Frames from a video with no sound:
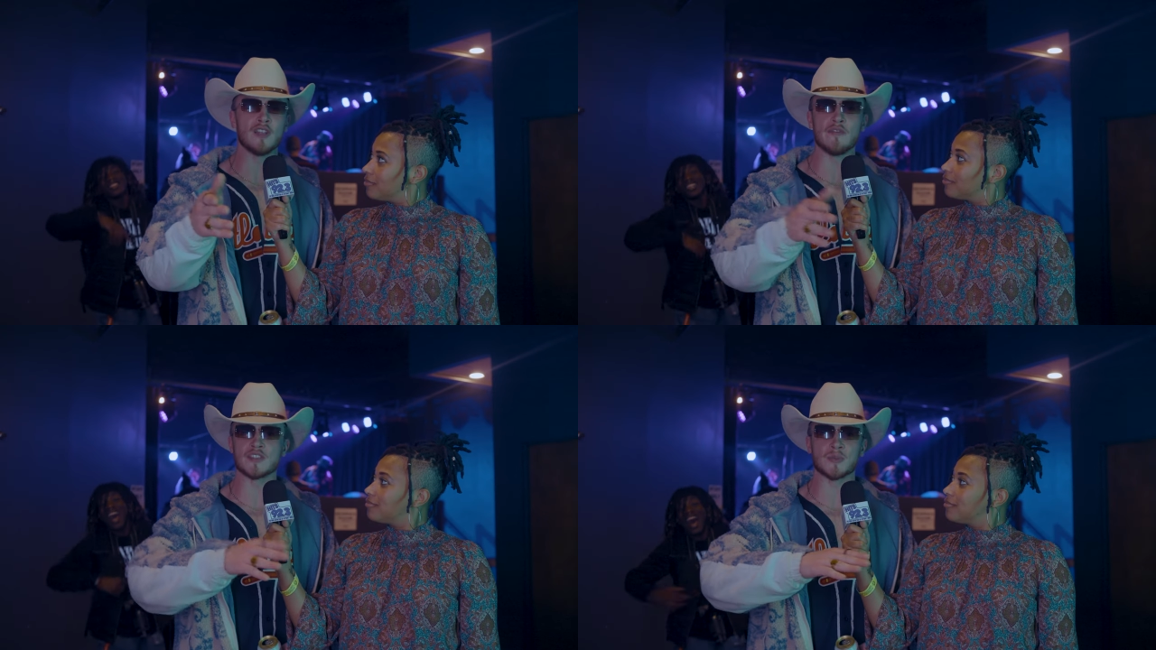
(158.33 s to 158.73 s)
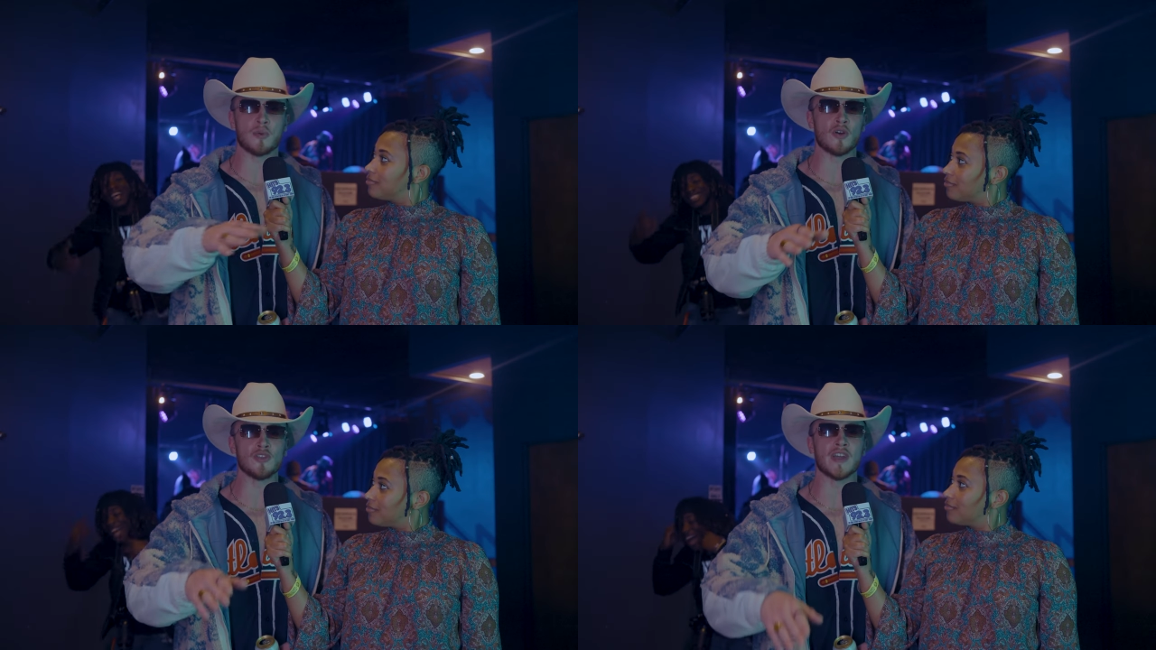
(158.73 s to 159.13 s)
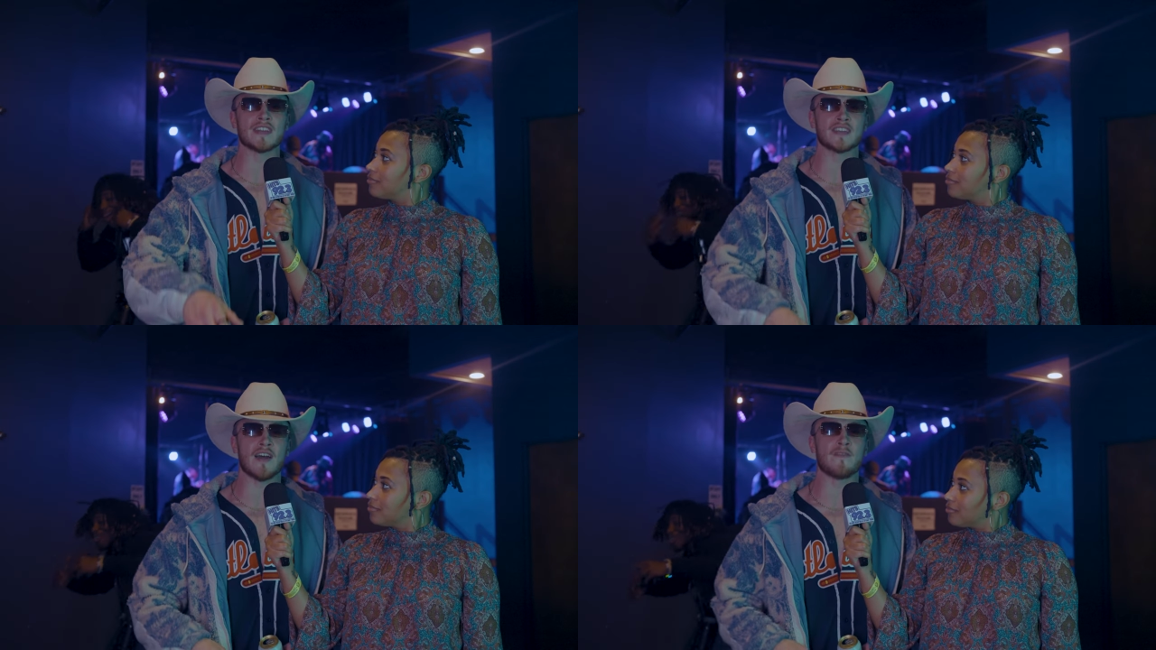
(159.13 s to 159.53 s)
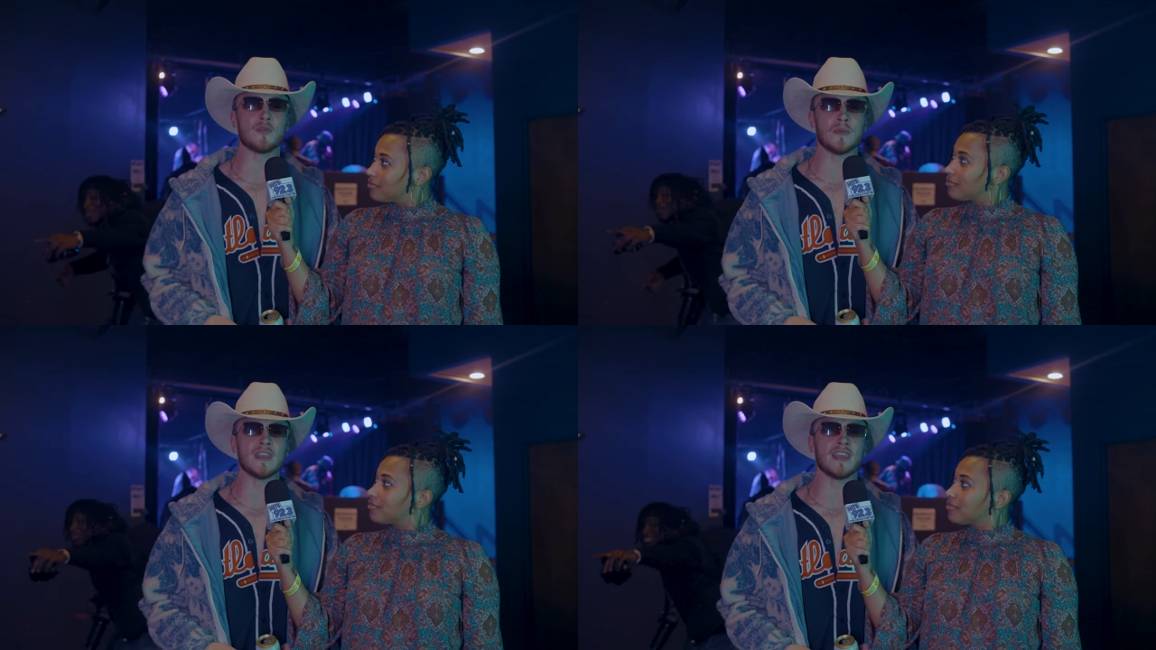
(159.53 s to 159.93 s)
Speaker 1: the love and support you guys got
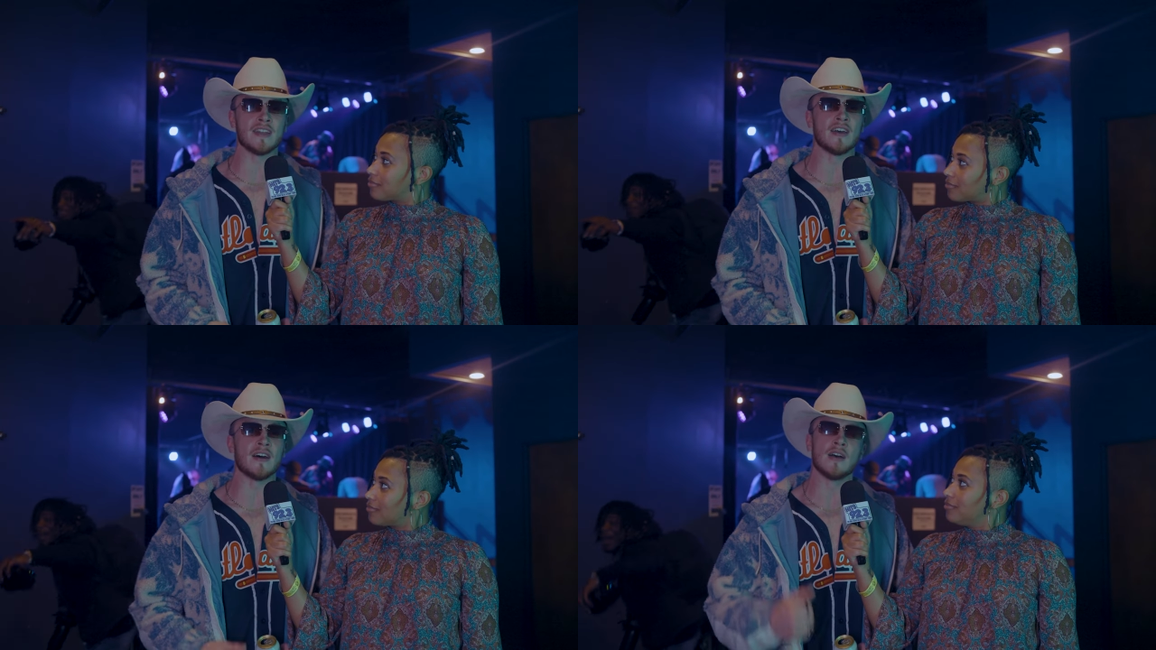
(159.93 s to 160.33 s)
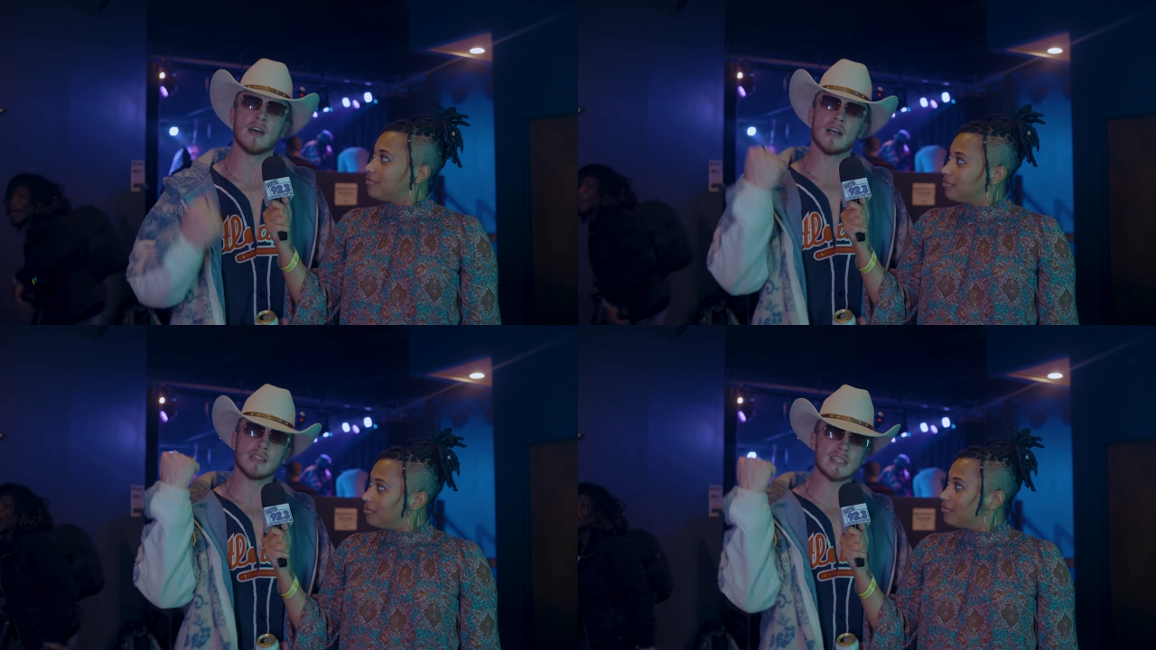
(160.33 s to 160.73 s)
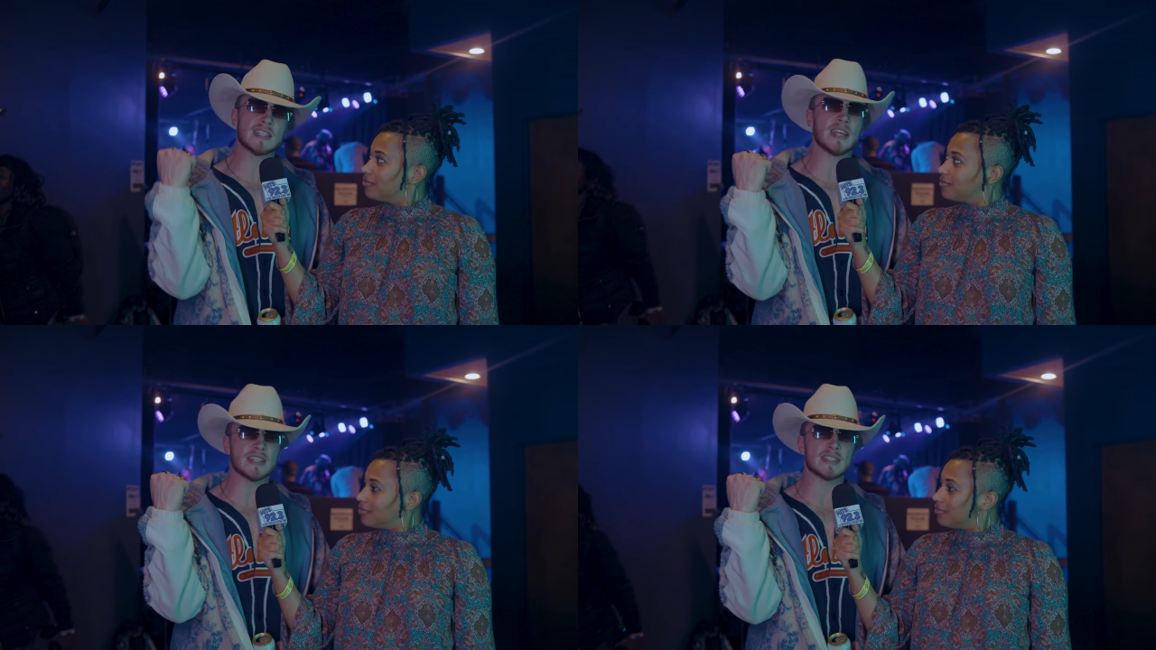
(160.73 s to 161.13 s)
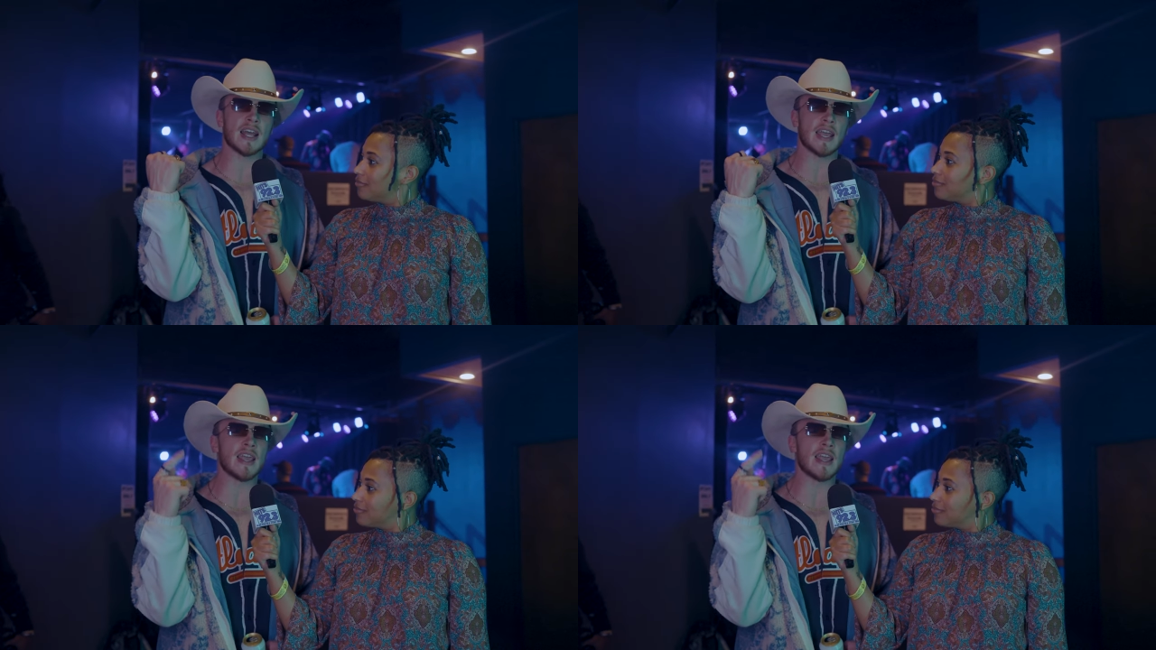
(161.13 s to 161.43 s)
from me, and uh, let's get it tonight.